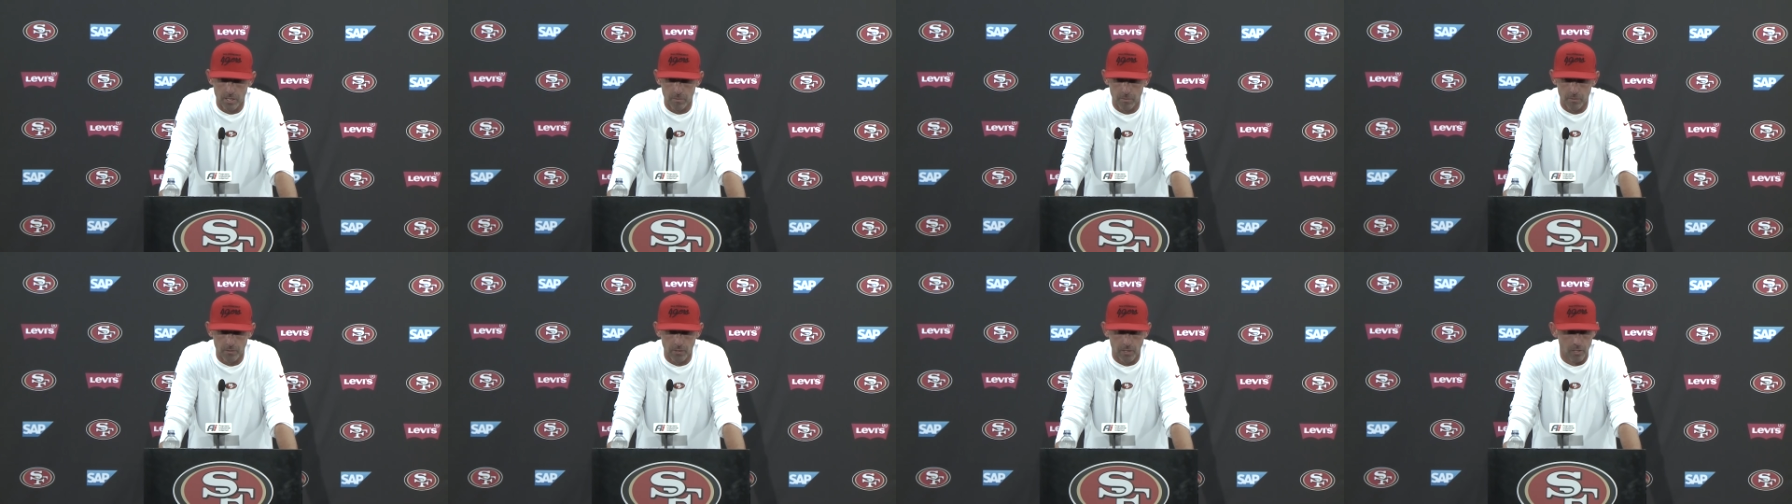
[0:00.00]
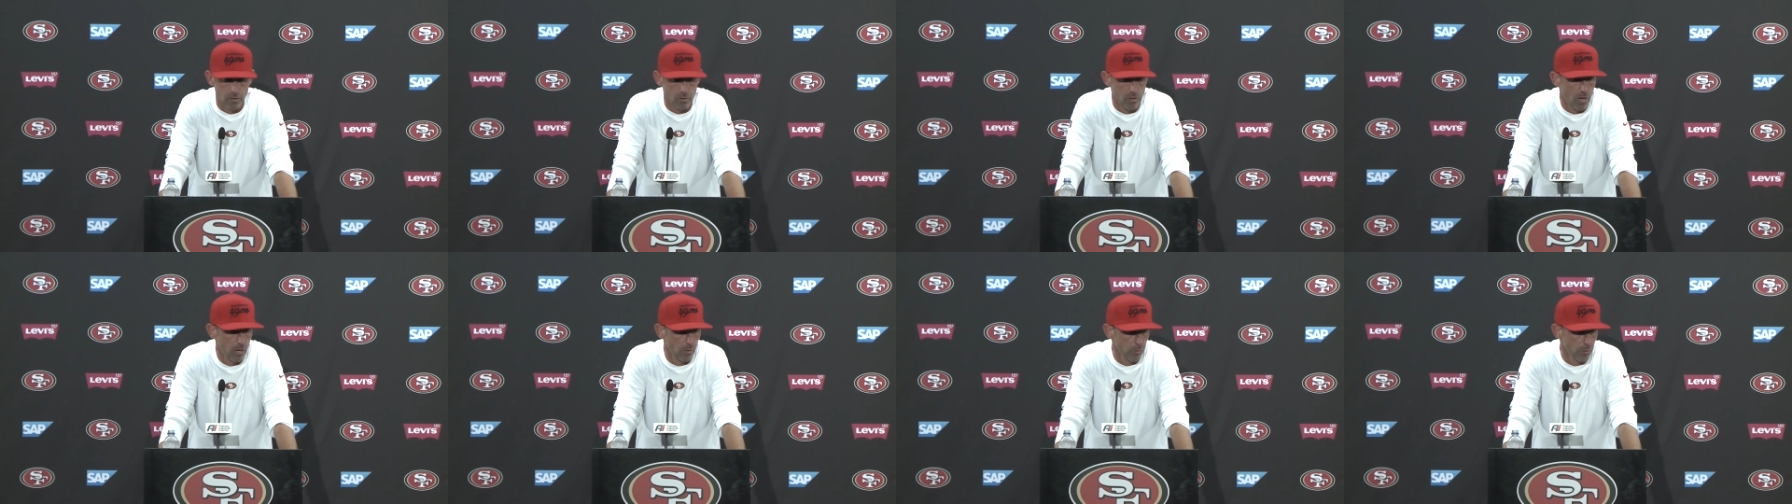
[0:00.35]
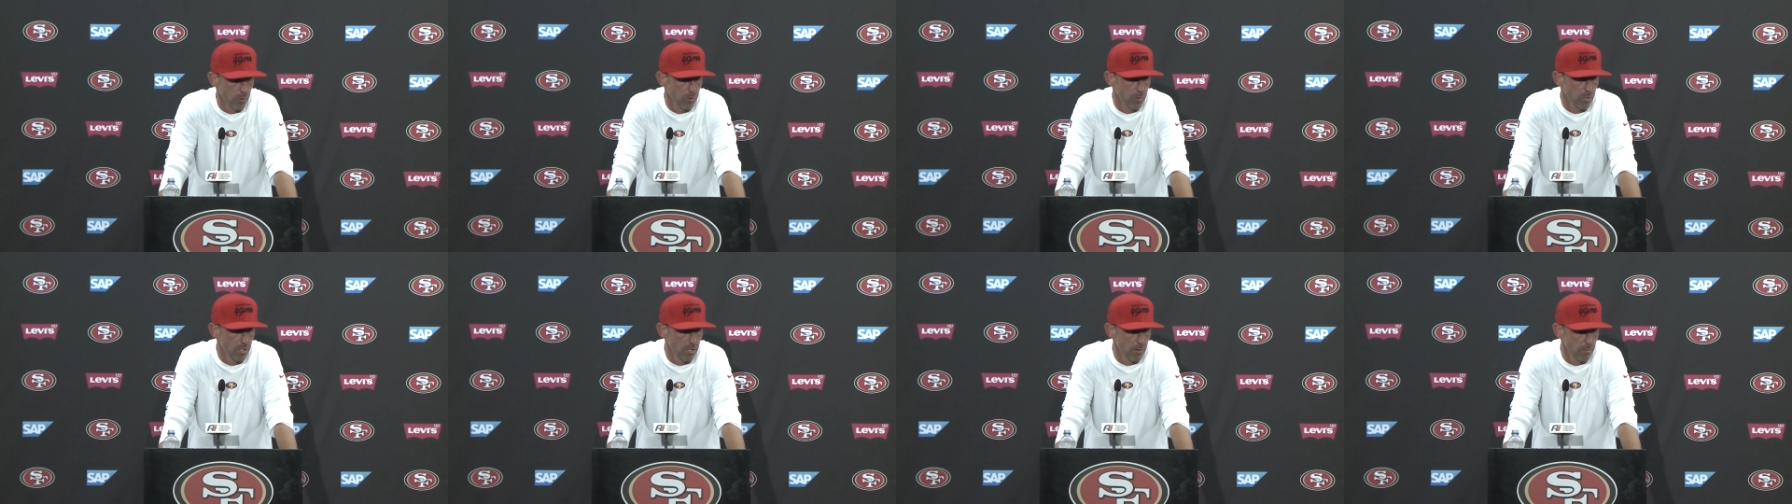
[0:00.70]
he's had a long
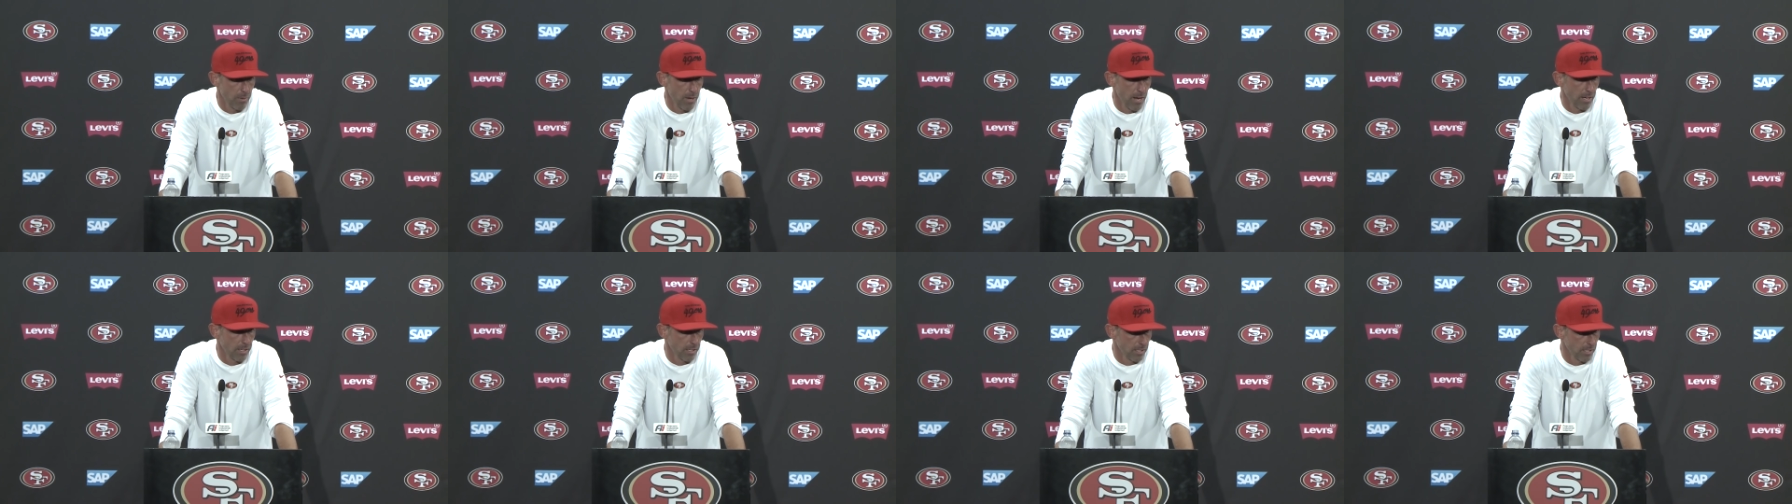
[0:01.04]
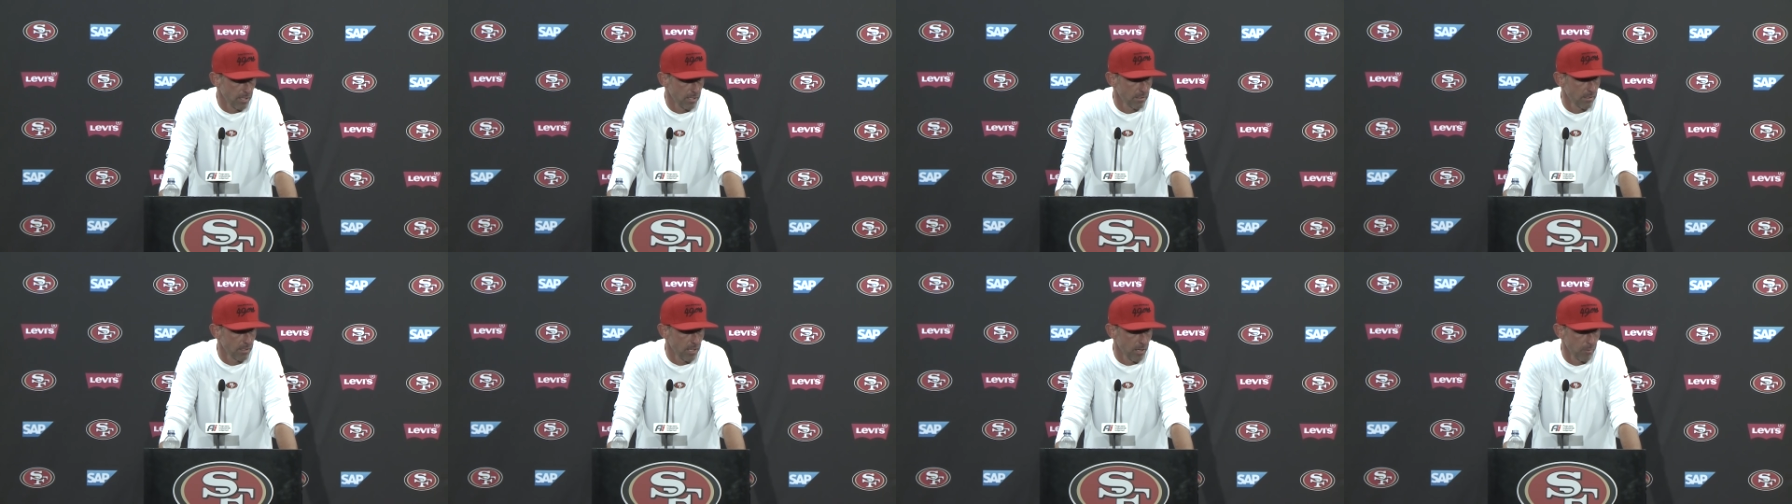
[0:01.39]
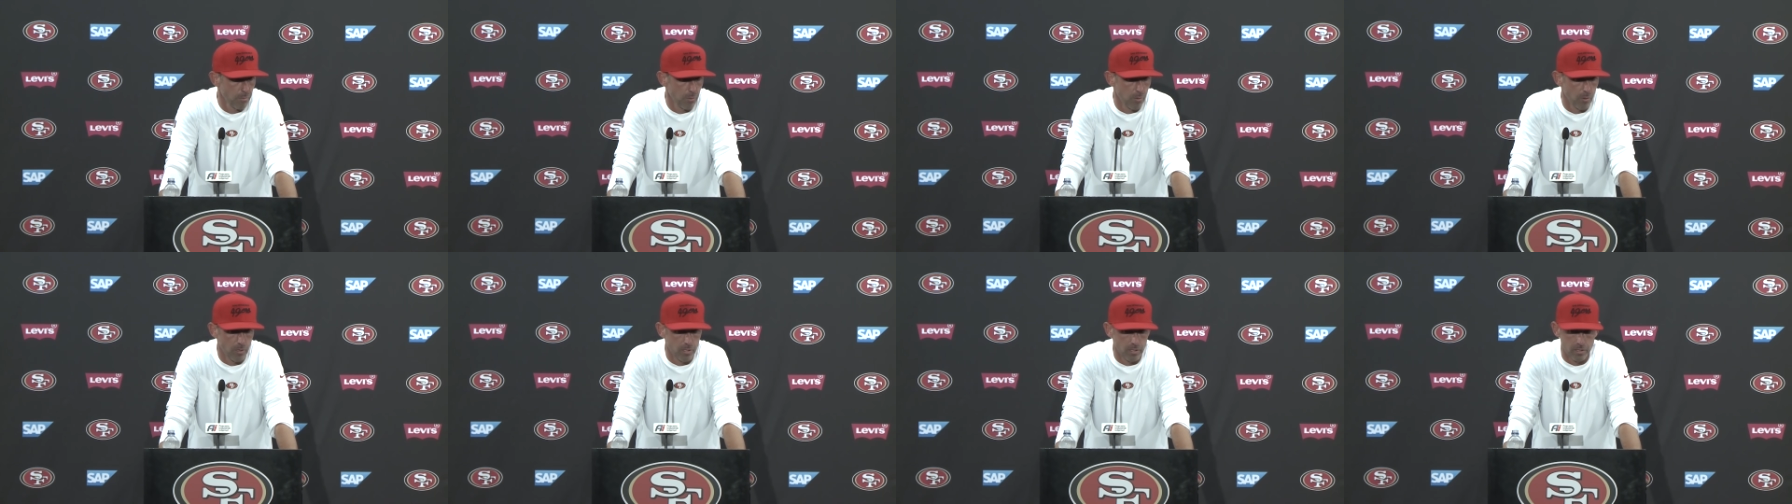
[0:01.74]
road to get back and get to
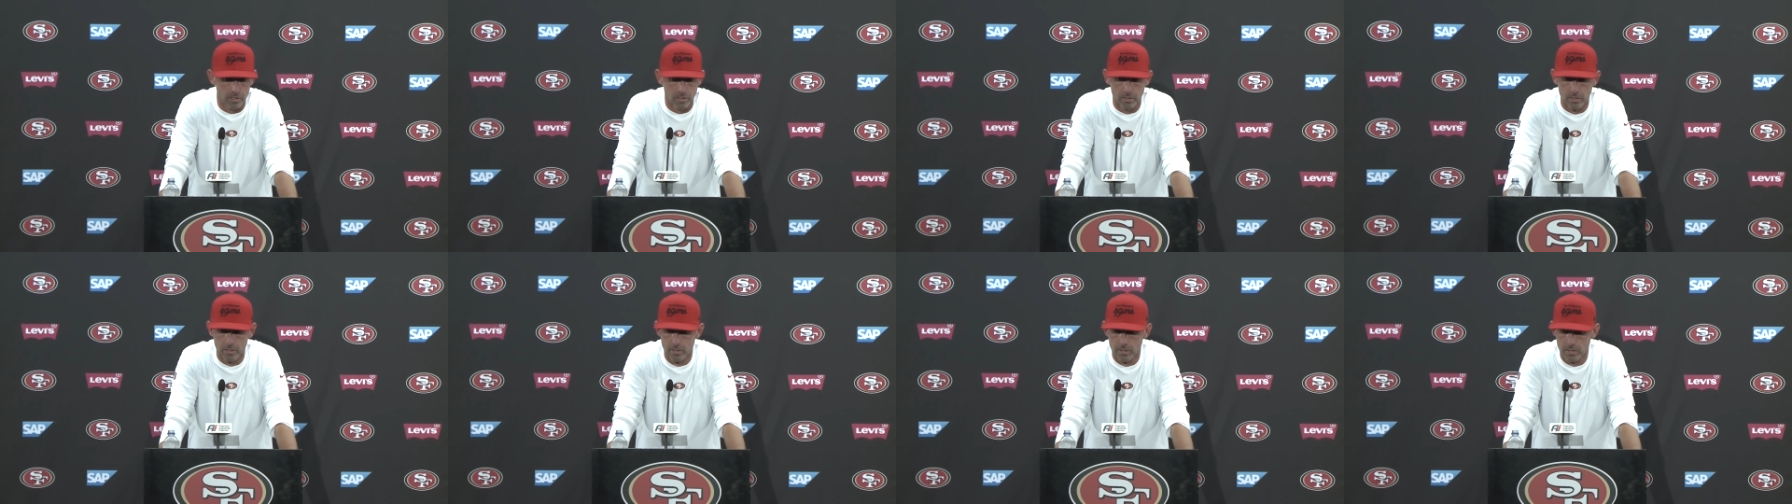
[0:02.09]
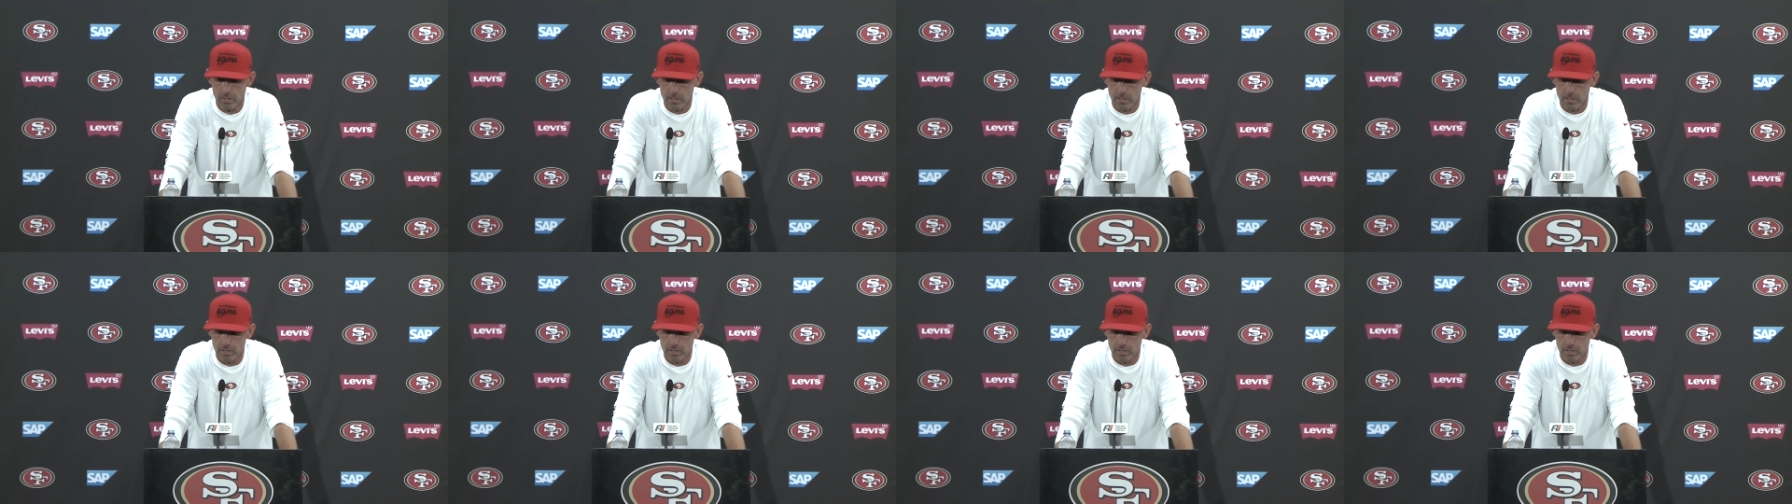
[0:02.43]
that point, and